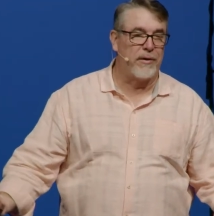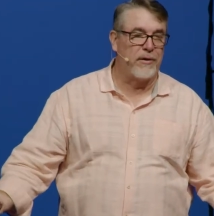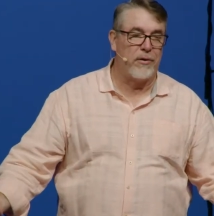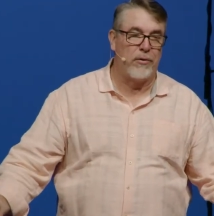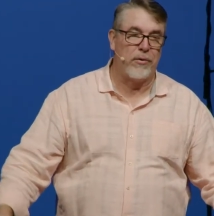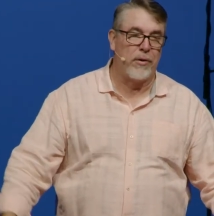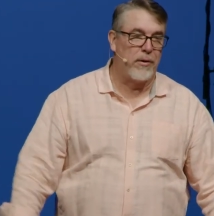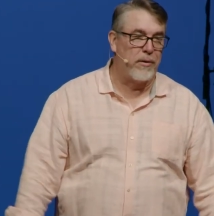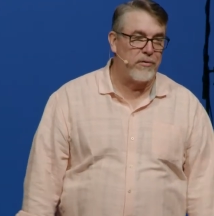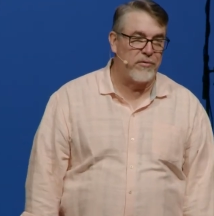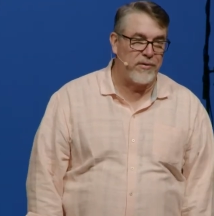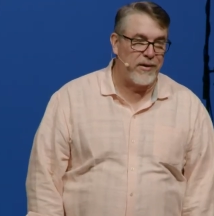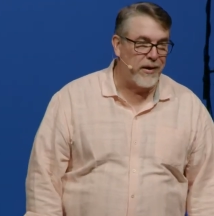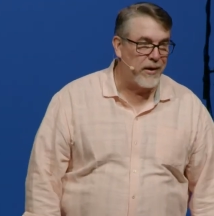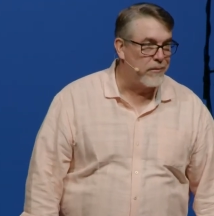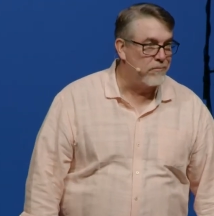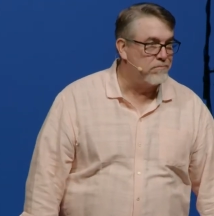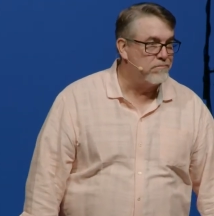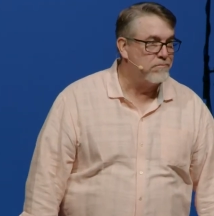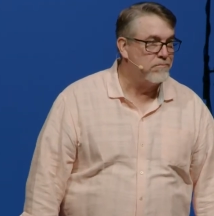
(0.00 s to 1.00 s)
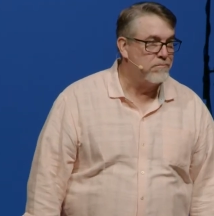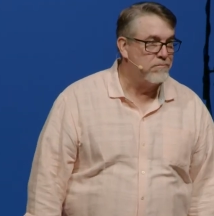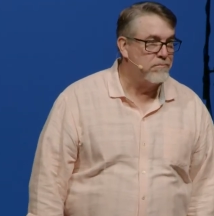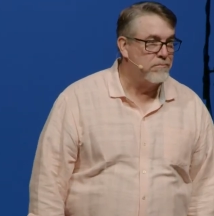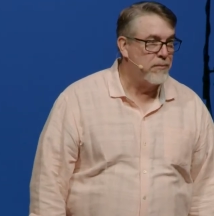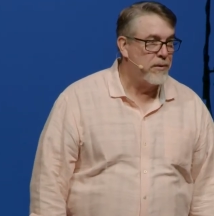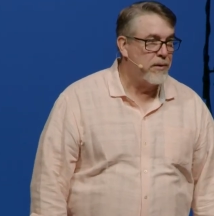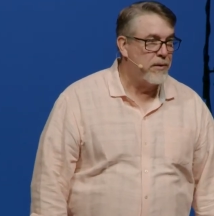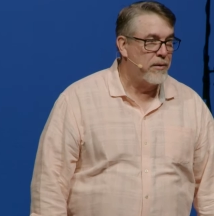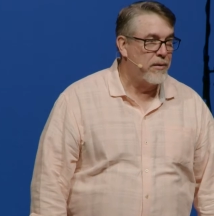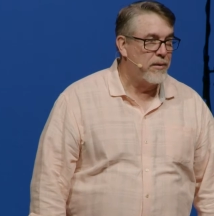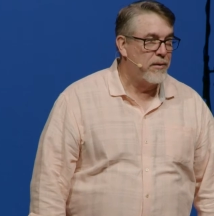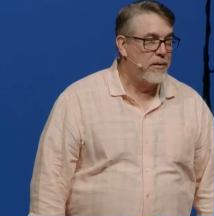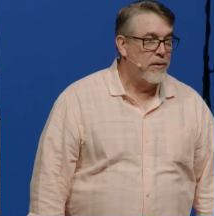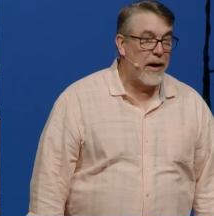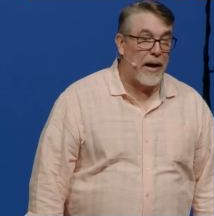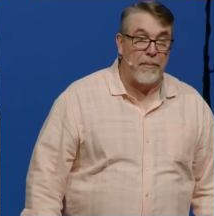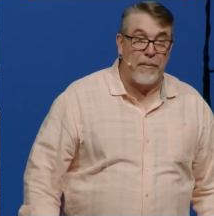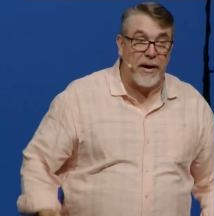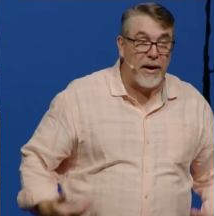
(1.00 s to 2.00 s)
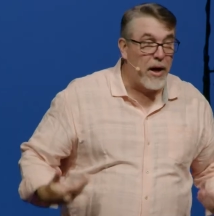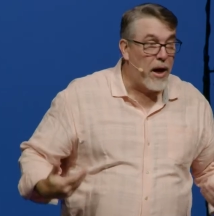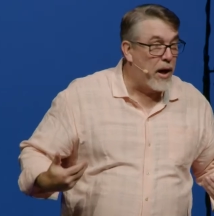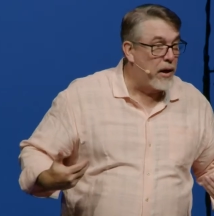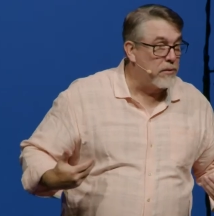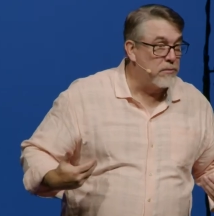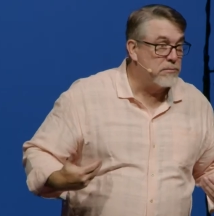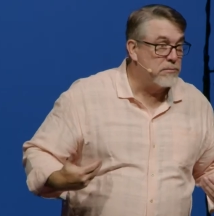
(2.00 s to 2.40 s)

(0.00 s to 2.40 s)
you don't understand. I may not.